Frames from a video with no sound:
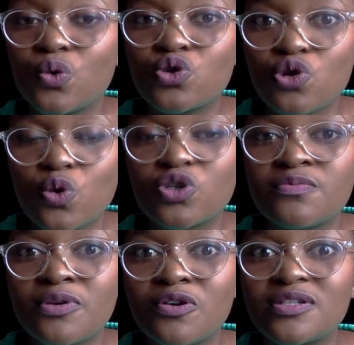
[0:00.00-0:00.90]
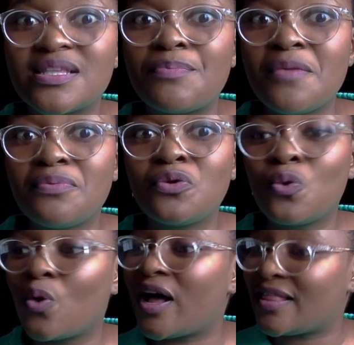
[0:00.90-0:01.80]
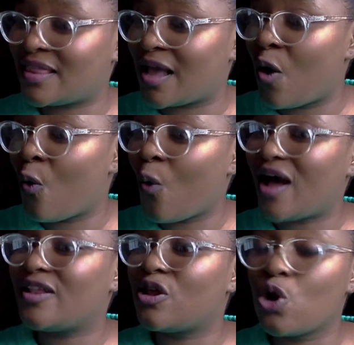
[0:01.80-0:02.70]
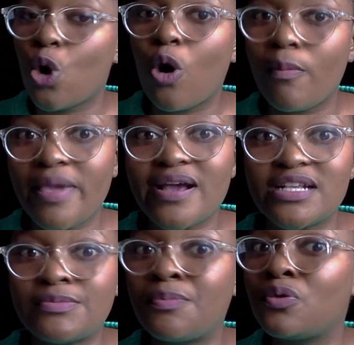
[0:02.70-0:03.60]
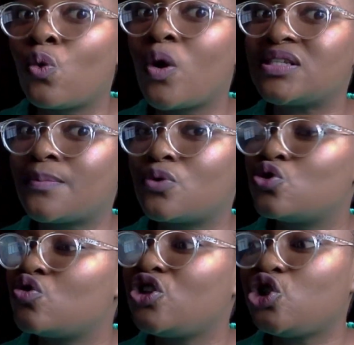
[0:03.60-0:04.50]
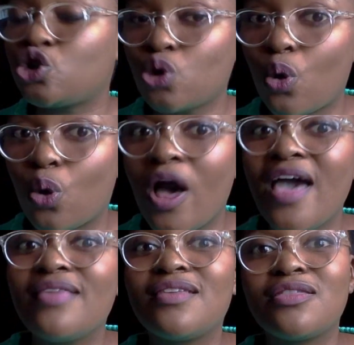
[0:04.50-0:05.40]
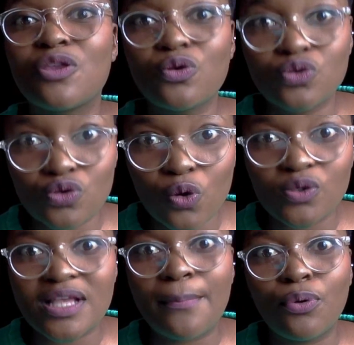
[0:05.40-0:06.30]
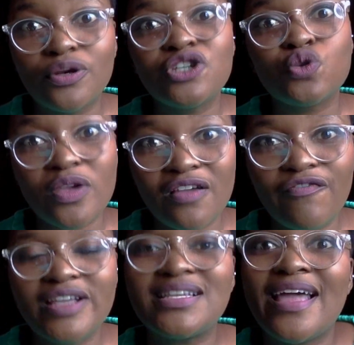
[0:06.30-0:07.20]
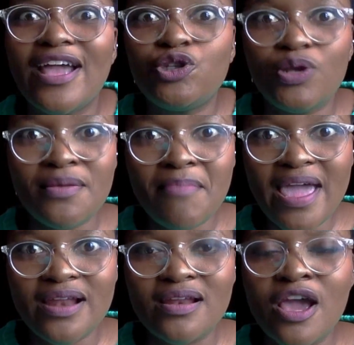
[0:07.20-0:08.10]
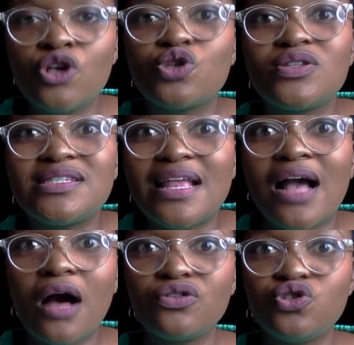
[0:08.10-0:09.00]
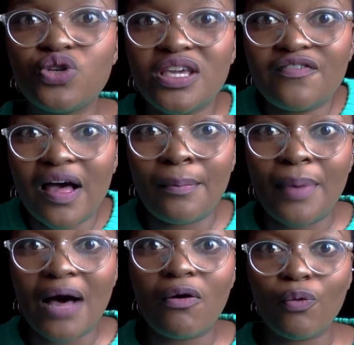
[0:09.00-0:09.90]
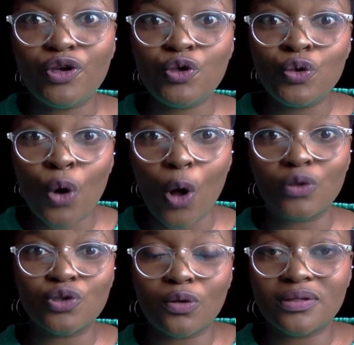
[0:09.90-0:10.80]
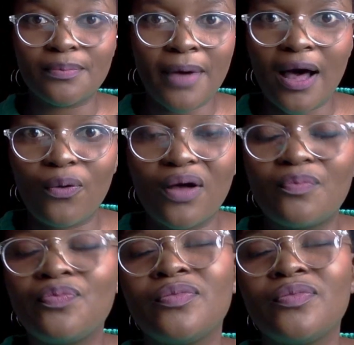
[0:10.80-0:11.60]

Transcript: those laws, because the people who are the lawmakers, people who are supposed to ensure that those laws are put into effect, are actually men. So it's like, how do you give up power when you hold all the power?